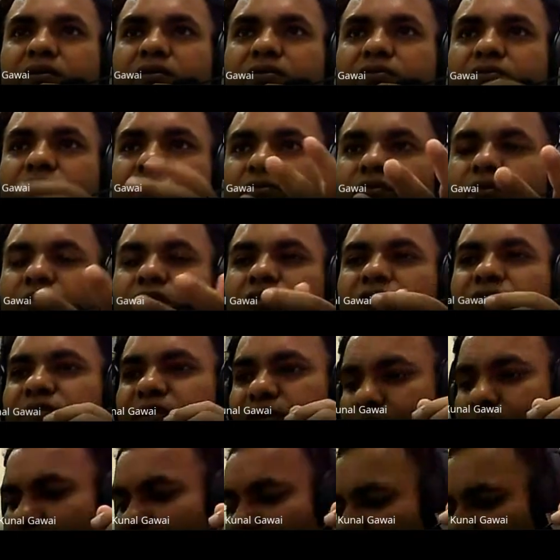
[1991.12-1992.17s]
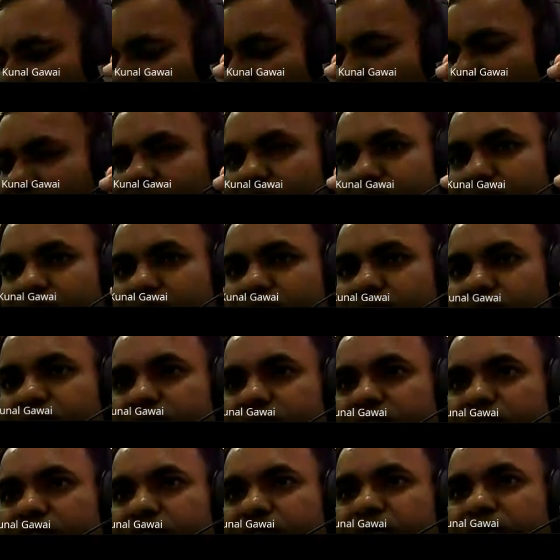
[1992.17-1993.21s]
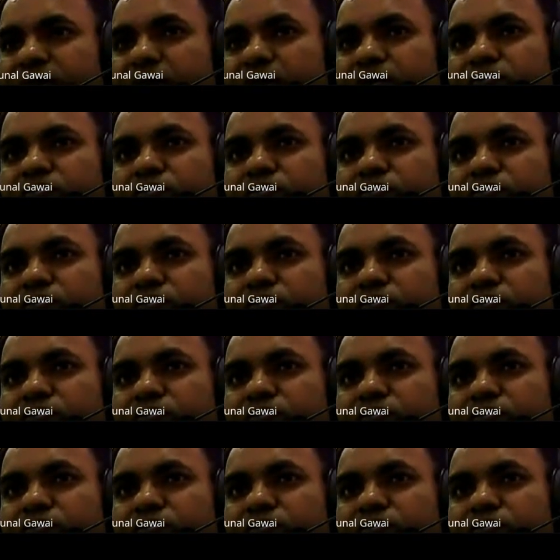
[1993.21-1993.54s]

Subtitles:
So all we know, we have